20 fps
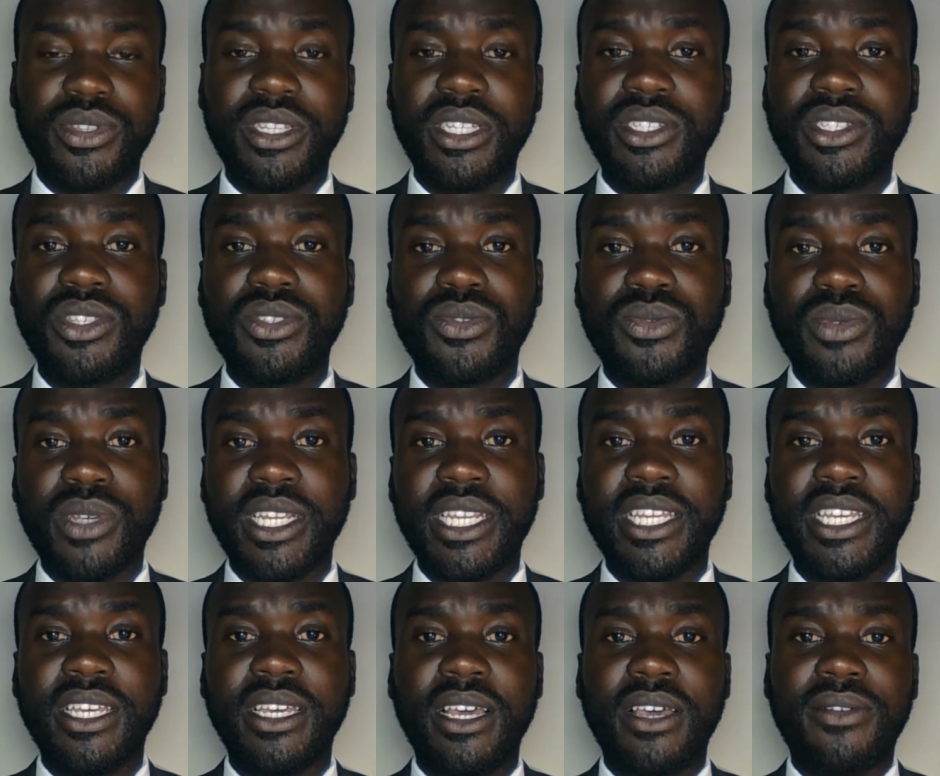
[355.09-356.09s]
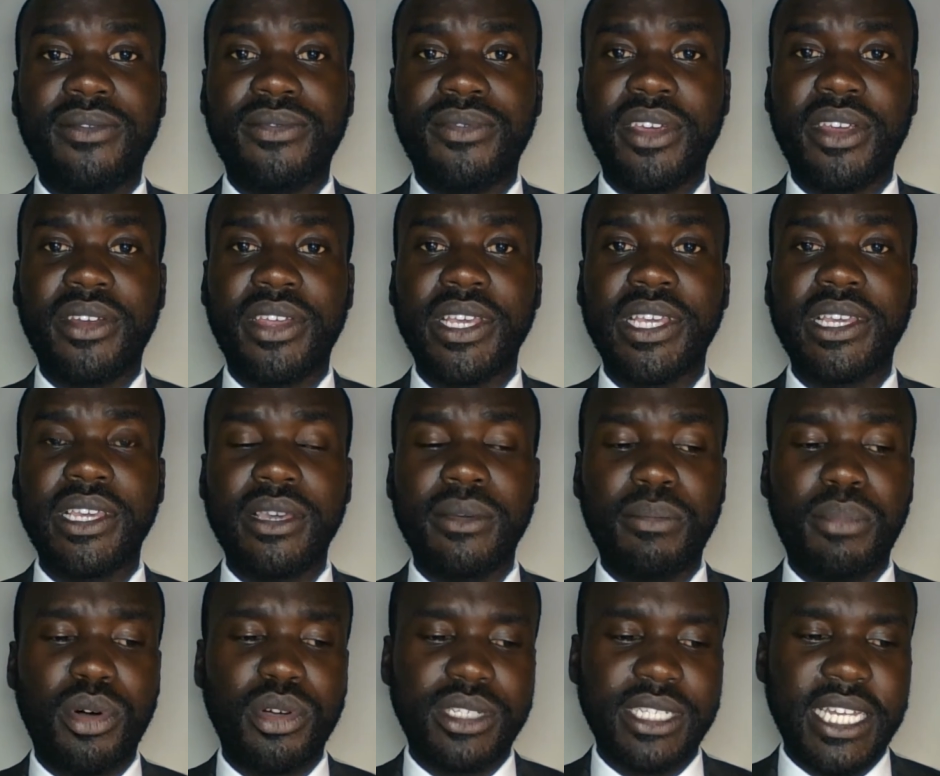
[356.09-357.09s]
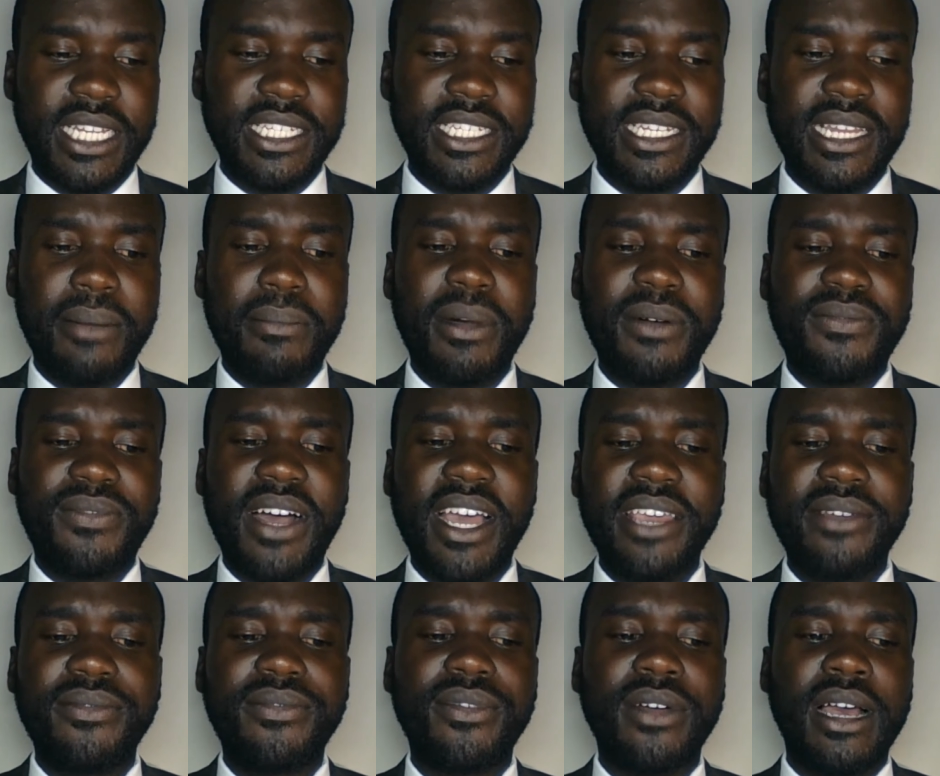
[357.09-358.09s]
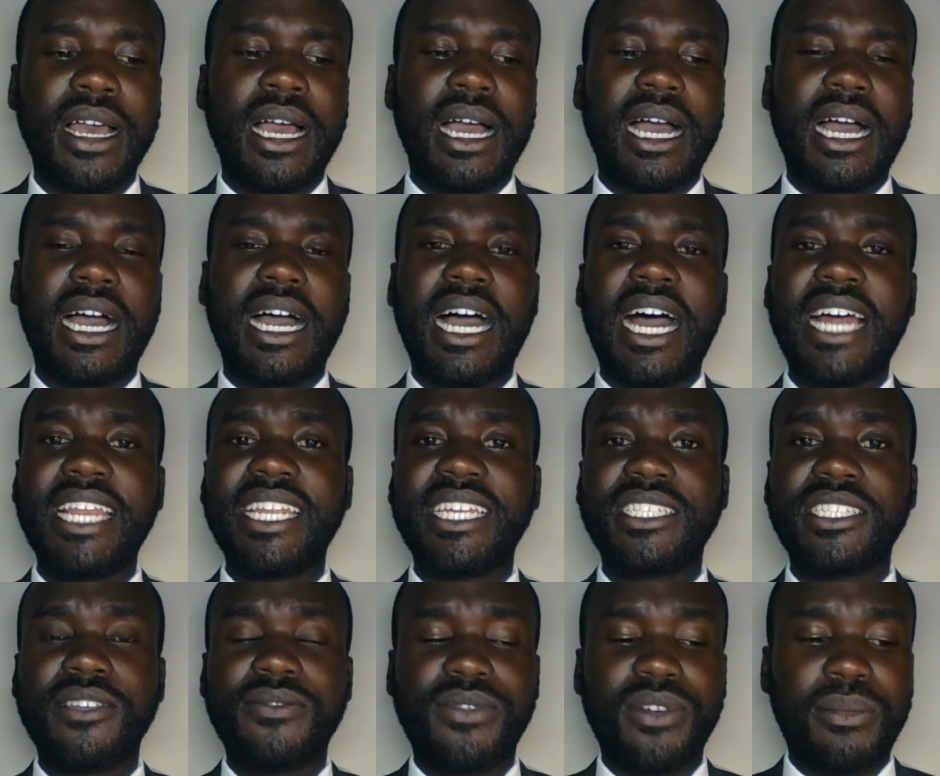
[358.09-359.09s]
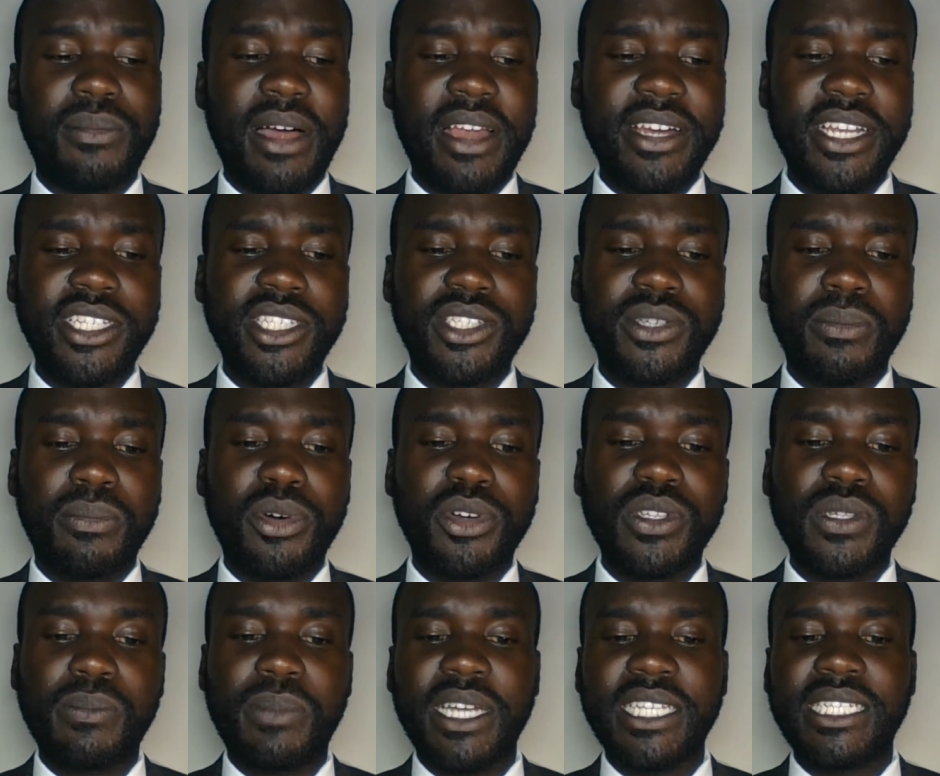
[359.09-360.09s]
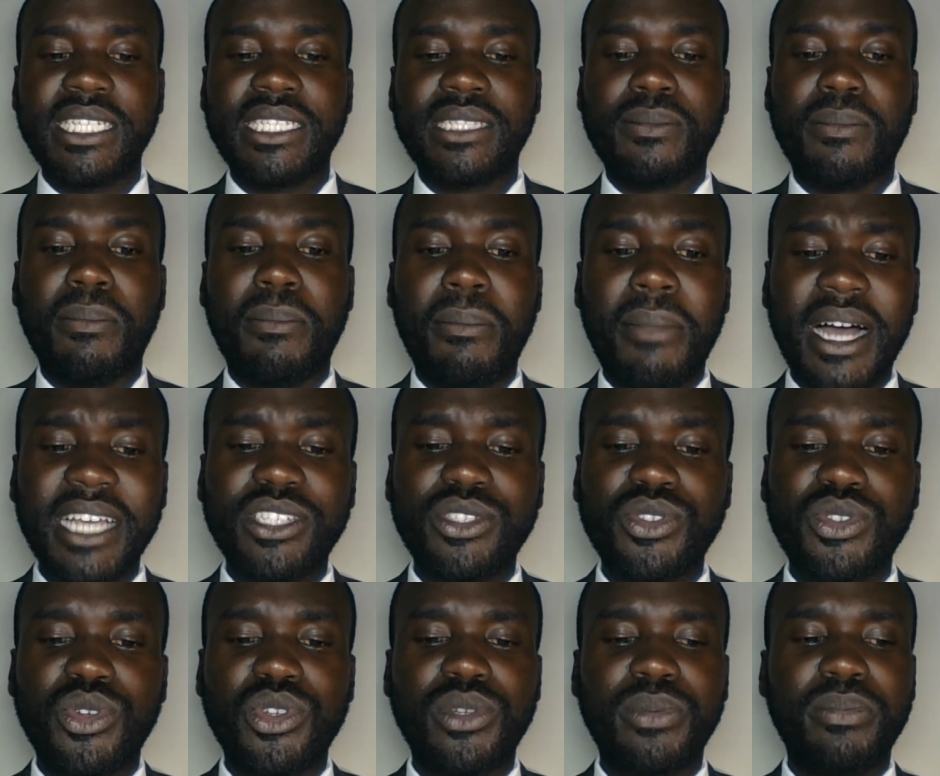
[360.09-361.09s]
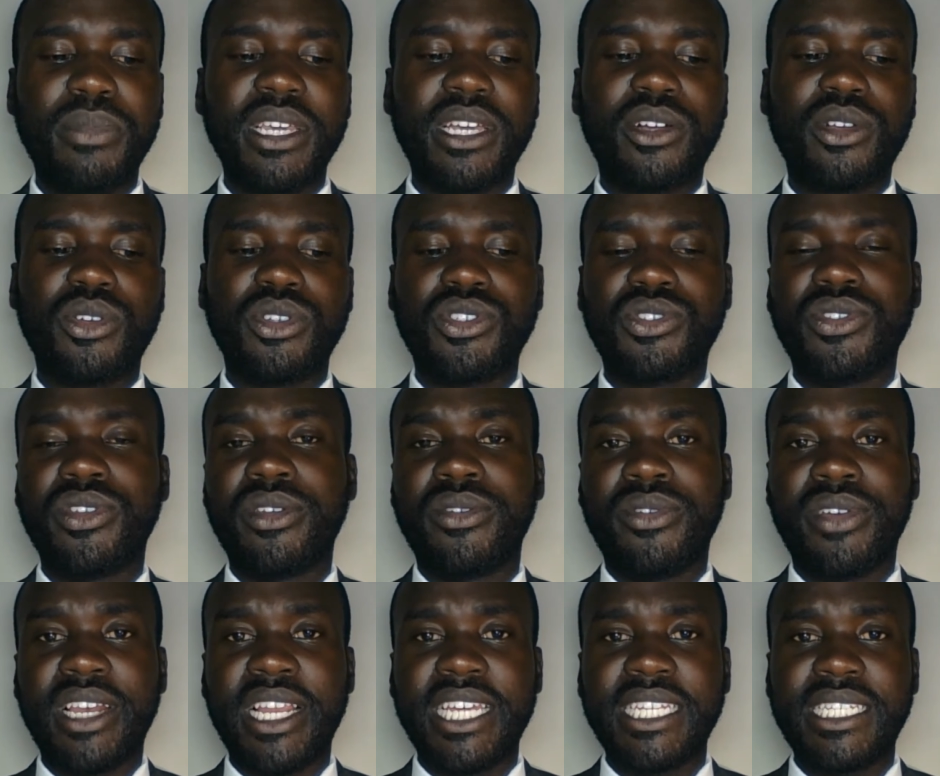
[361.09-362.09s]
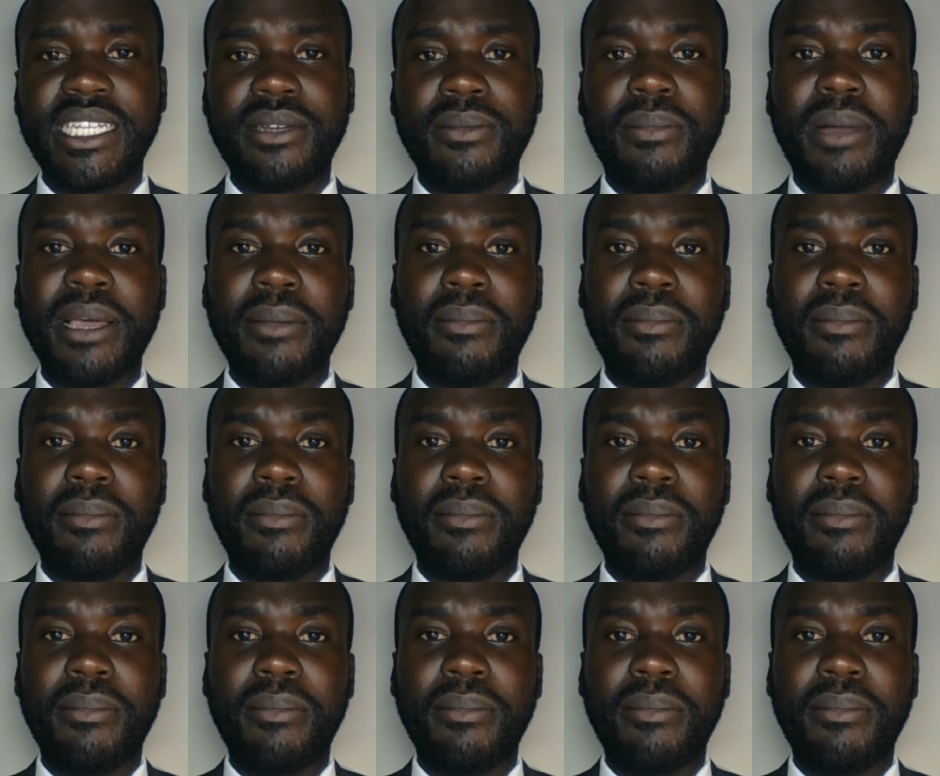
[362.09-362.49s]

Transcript: This is really very important. Number 5, under civil marriage, both parties must not be closely related by